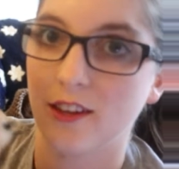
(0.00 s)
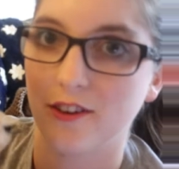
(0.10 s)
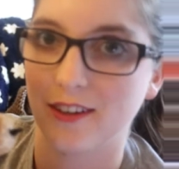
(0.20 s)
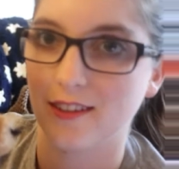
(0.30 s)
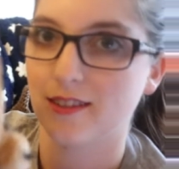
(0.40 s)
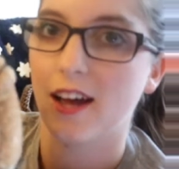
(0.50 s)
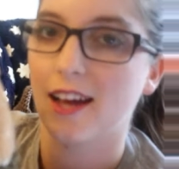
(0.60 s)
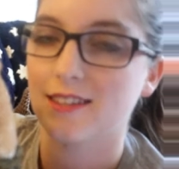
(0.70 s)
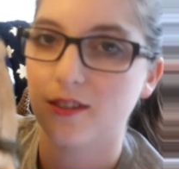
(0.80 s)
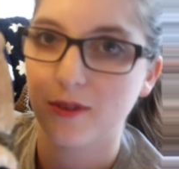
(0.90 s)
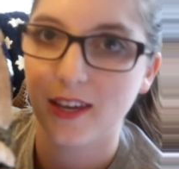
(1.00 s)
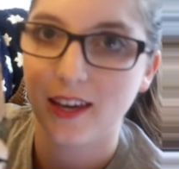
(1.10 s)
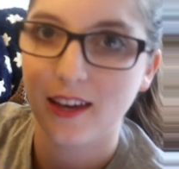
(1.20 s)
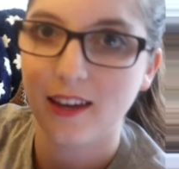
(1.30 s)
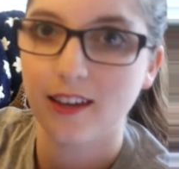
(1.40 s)
There it is. It has the
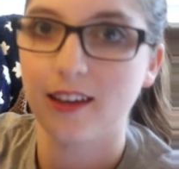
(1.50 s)
squeaky.